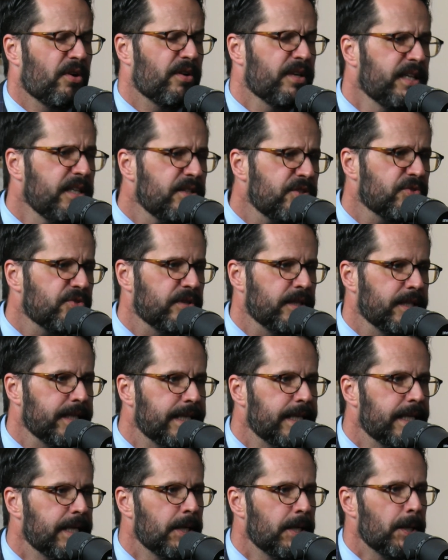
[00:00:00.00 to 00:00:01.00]
throughout
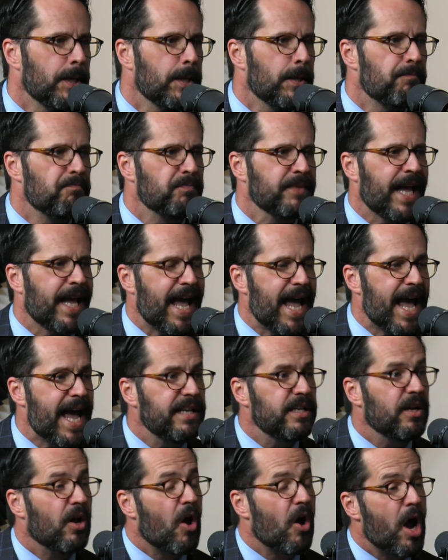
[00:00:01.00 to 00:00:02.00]
history
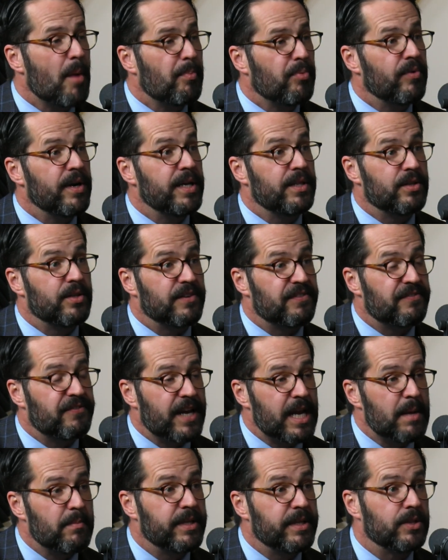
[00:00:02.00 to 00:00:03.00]
had to operate their
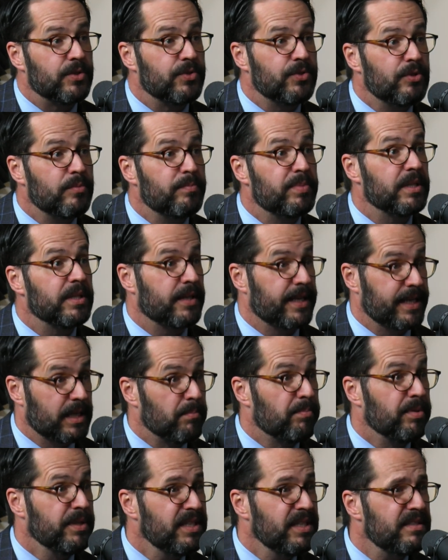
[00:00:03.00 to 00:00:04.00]
family a little bit
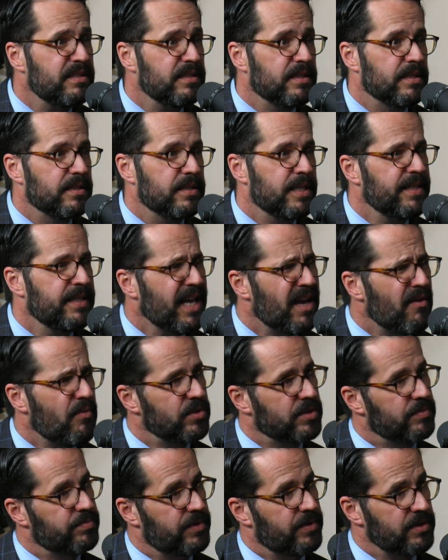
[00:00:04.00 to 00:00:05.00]
like a business and that
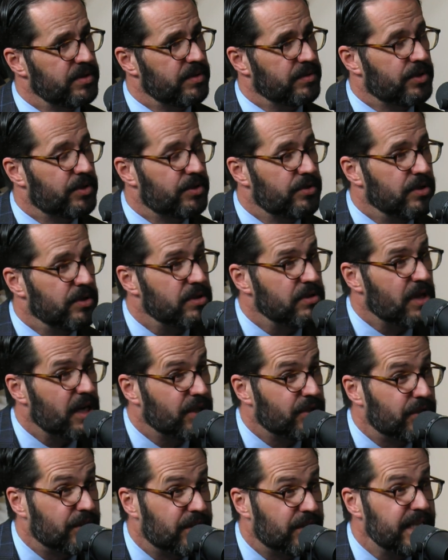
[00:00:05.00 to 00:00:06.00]
mm-hmm. was there's a there's a
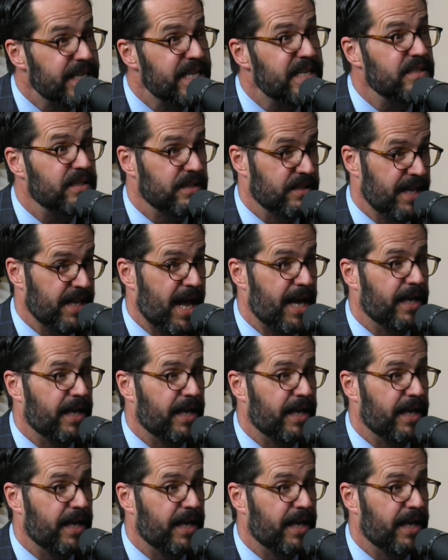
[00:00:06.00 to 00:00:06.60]
lot of good things in